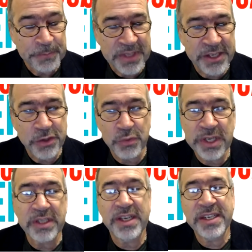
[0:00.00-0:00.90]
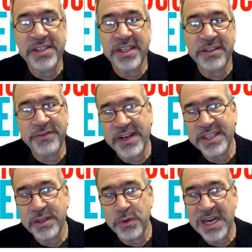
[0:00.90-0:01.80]
and you realize that the fight
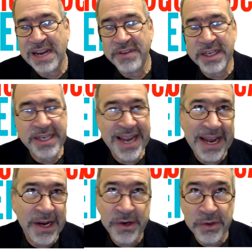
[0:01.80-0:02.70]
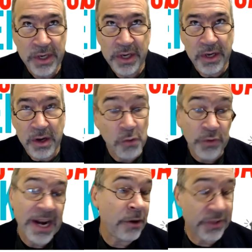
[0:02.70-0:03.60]
that we're having now
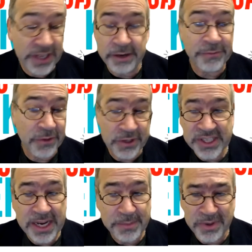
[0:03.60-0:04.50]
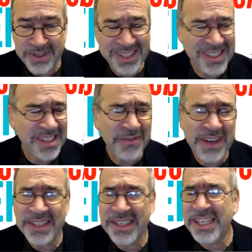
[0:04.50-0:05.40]
over healthcare, for example, this is a
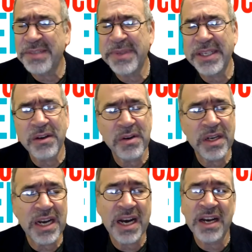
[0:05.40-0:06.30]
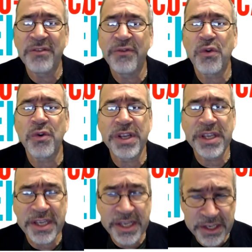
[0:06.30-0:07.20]
fight that has been going on for
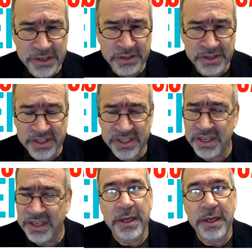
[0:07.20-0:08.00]
years.